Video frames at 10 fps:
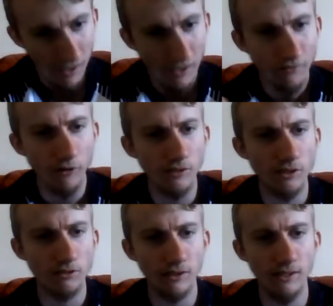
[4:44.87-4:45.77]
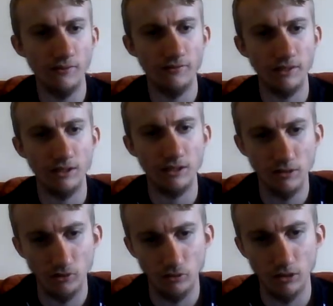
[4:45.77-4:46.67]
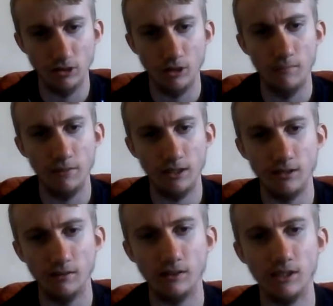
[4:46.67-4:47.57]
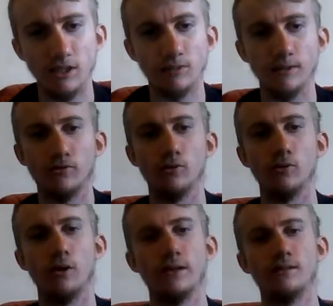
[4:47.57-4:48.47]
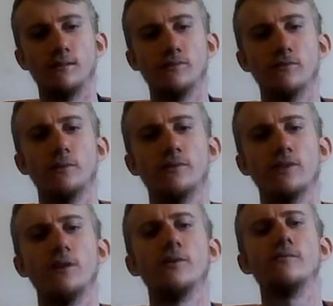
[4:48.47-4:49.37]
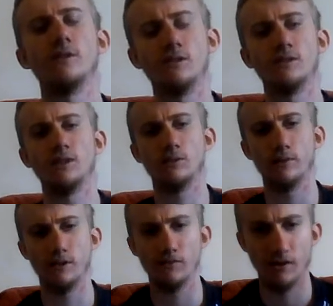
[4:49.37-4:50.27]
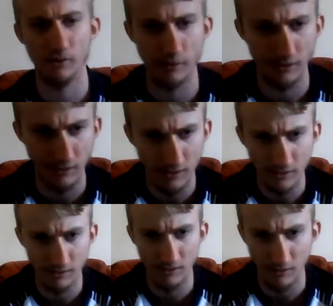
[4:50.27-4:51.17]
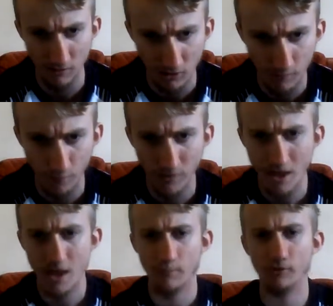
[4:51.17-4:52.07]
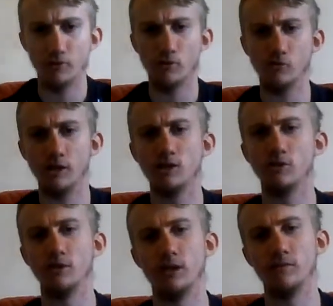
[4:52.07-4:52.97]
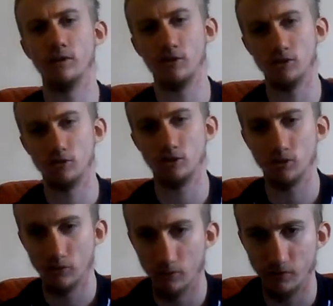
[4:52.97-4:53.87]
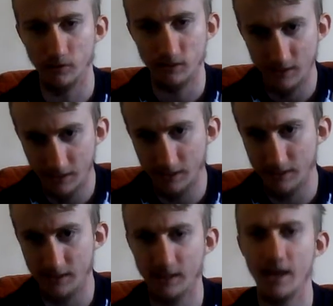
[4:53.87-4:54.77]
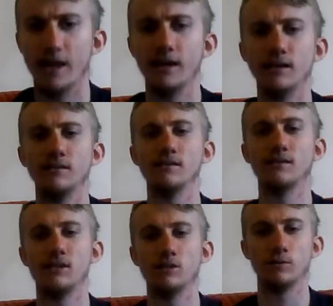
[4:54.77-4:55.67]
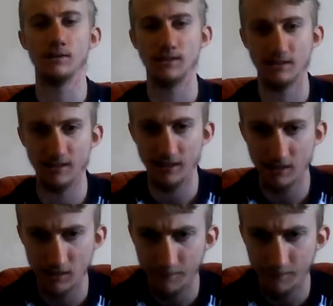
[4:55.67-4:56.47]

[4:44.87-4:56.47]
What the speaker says: Forest Green finished as runners-up in 1924 and 25 and the 1925-26 seasons, before rejoining the Gloucestershire Northern Senior League in 1926.